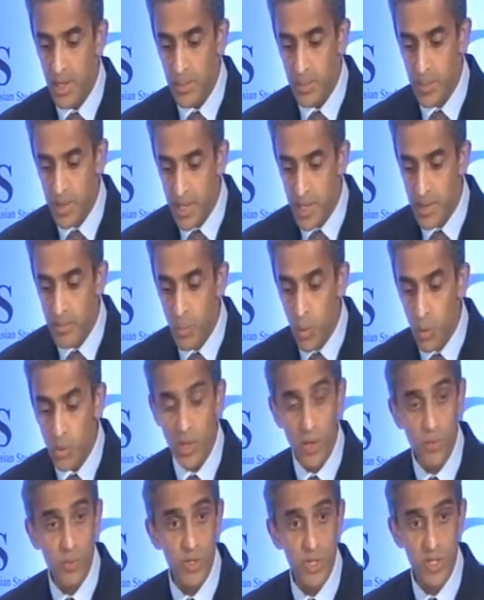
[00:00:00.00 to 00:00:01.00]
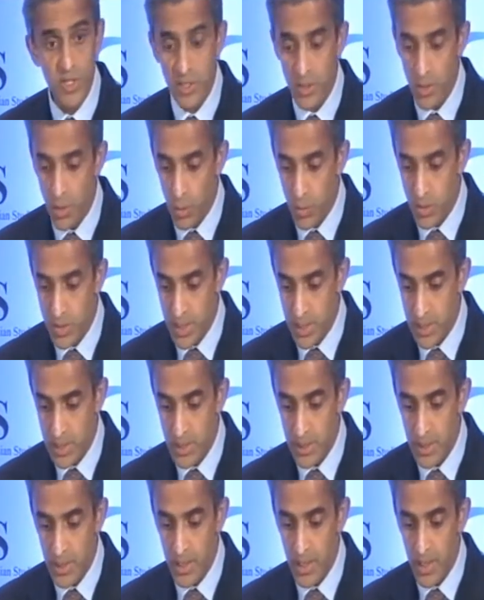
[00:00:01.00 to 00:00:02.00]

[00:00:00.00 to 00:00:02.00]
bringing both our regions closer